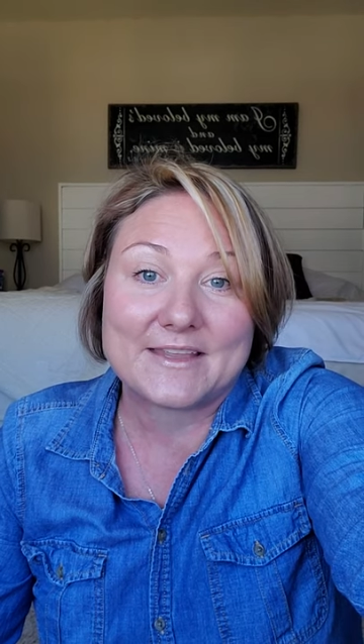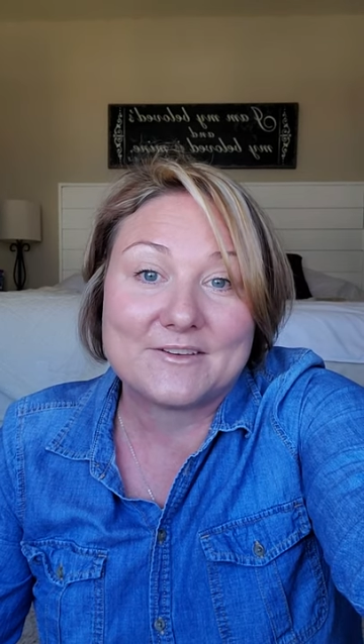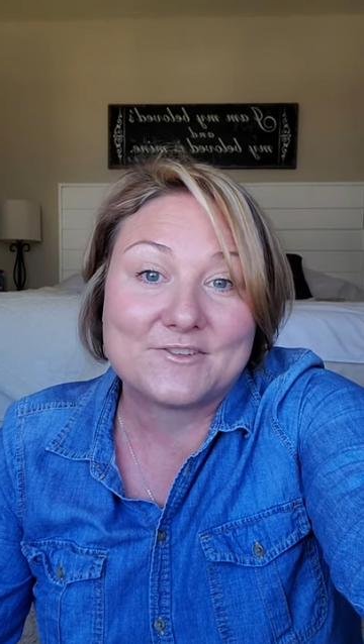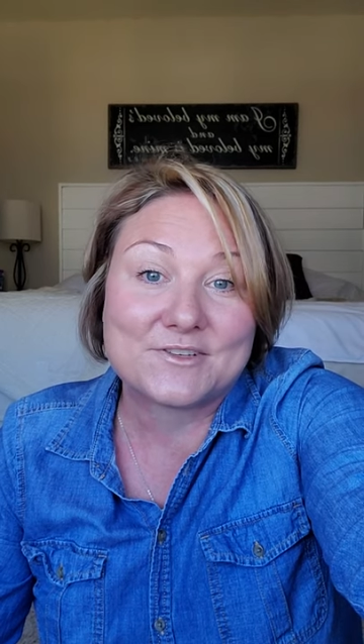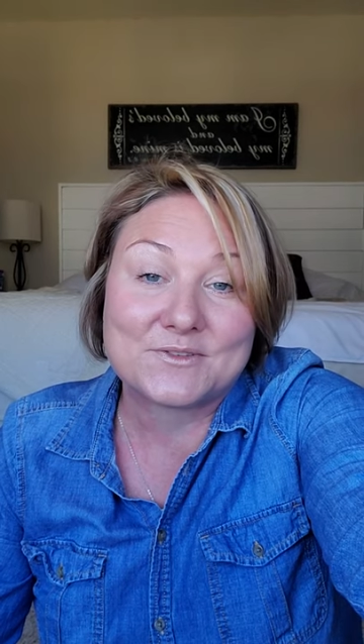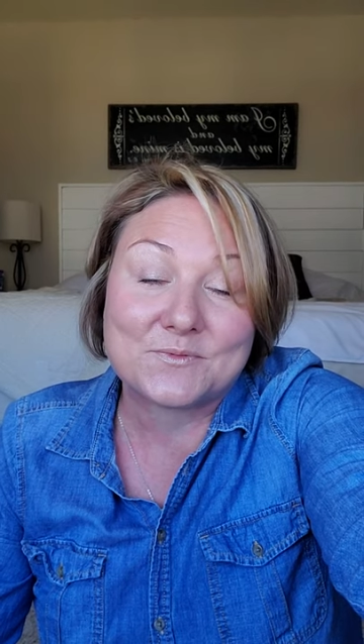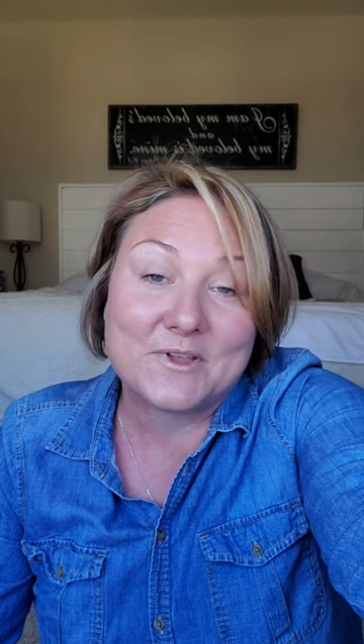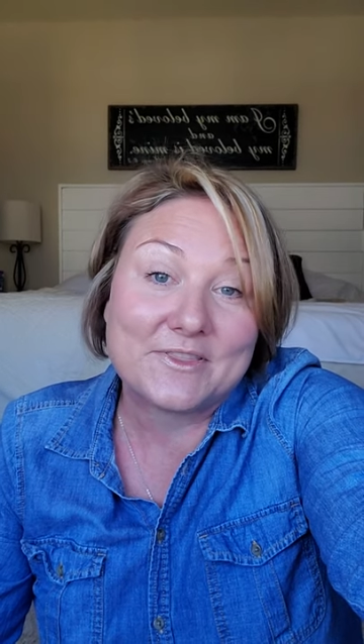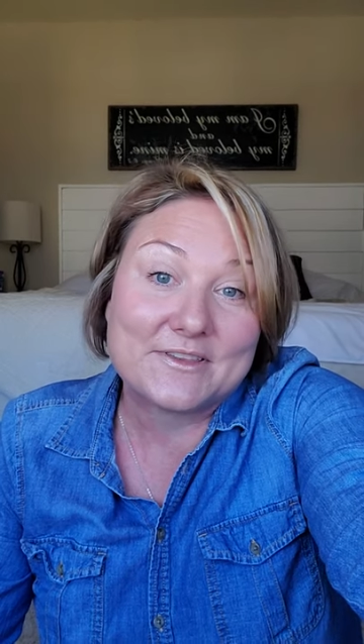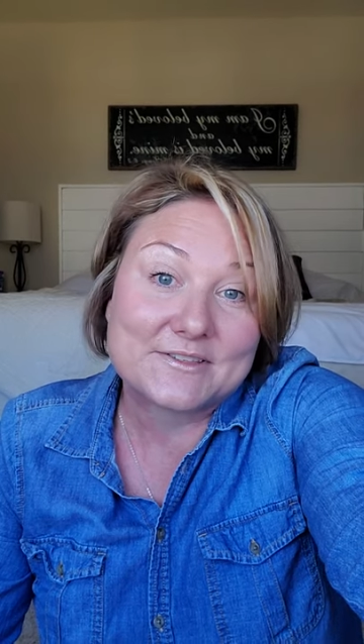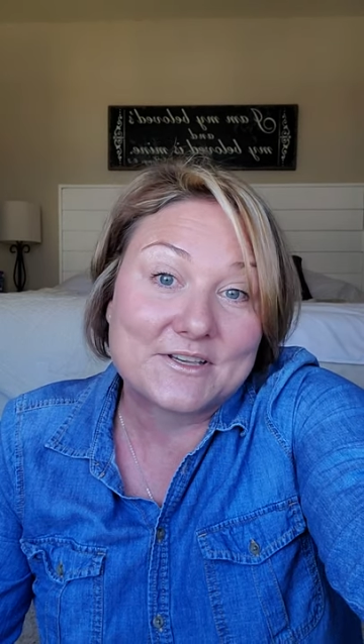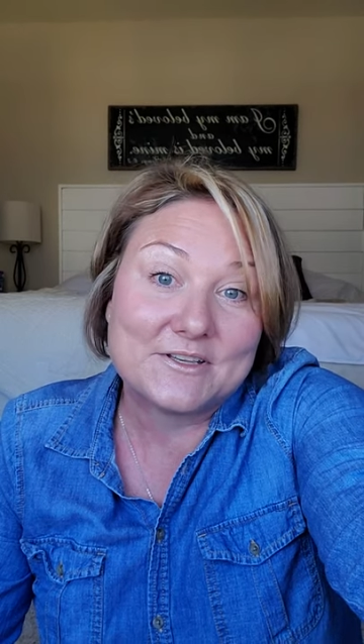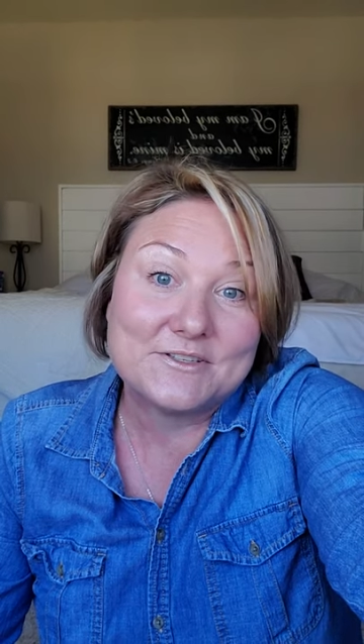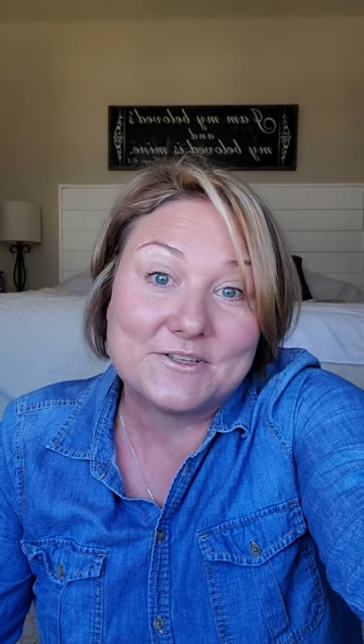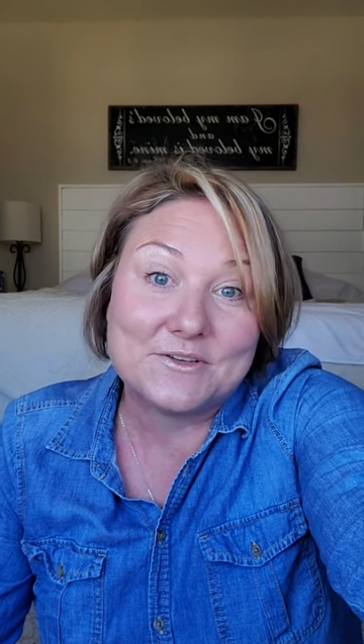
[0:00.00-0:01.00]
just what this
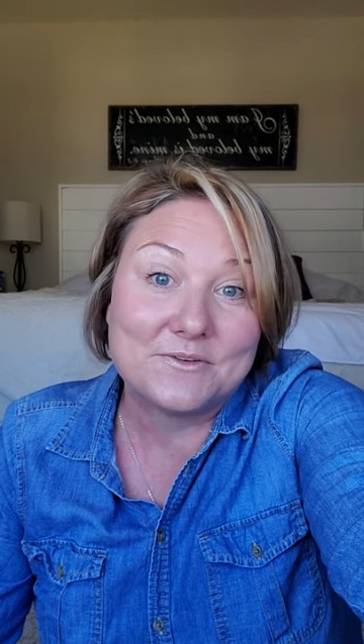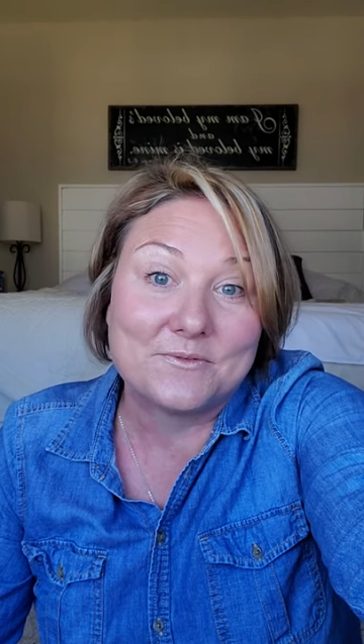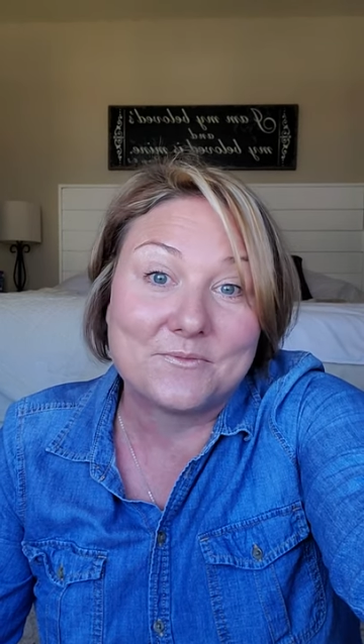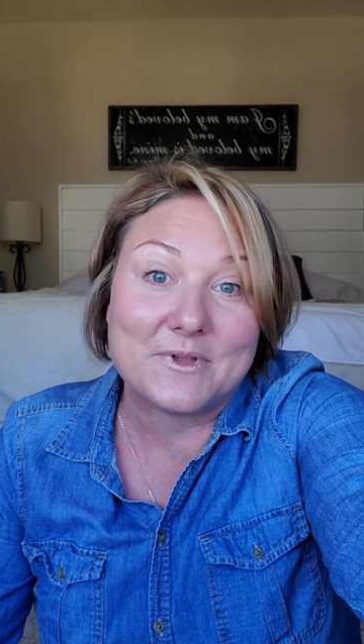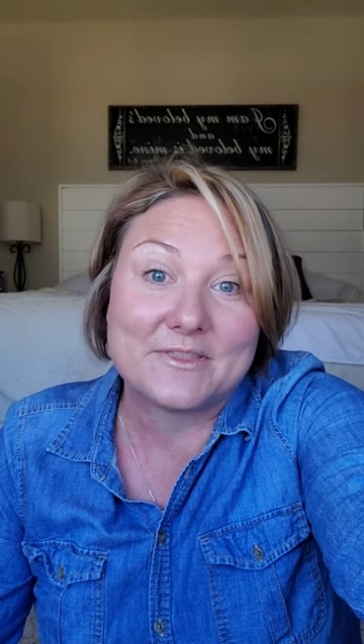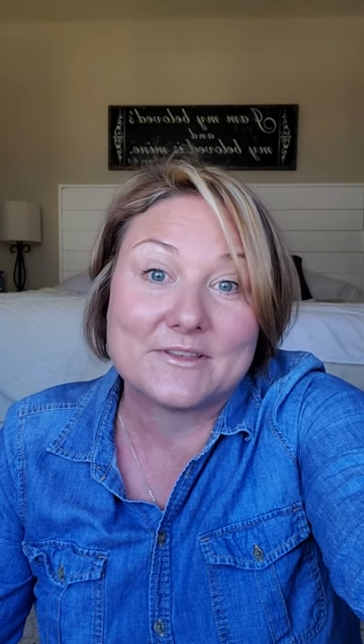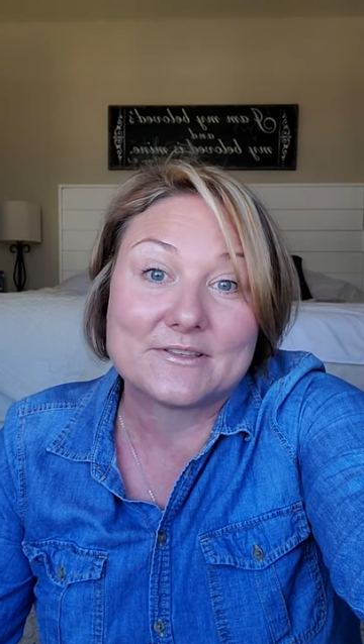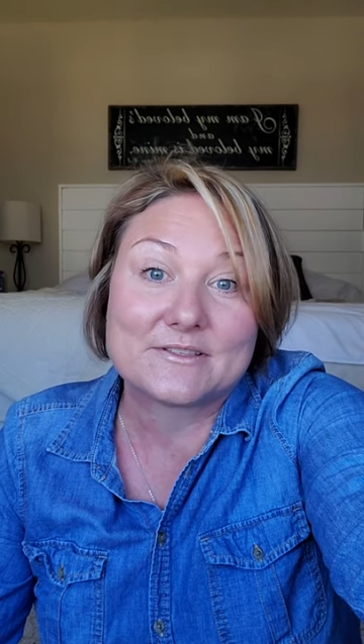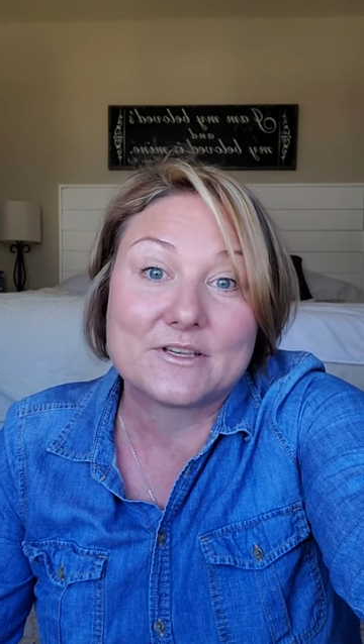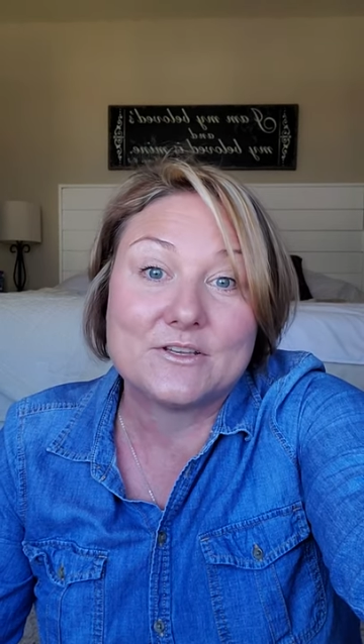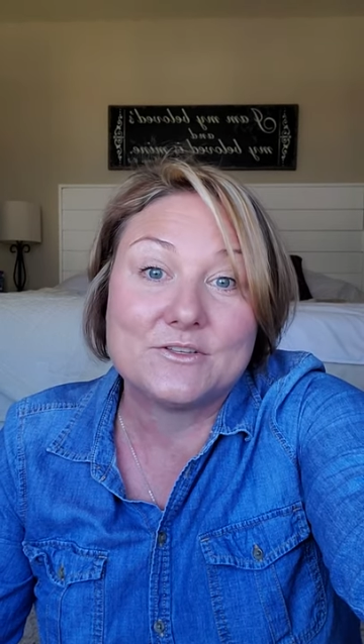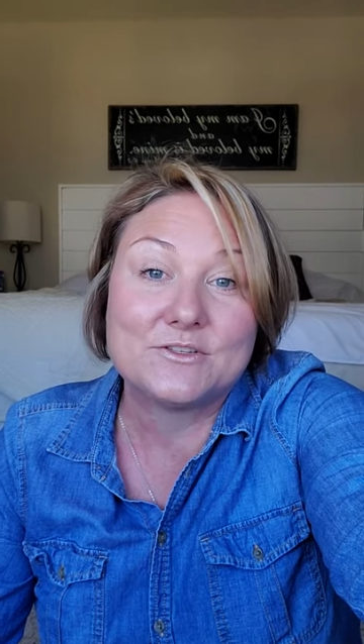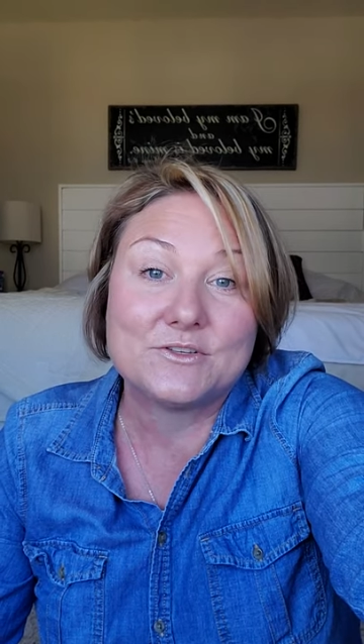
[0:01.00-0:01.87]
could do, what this could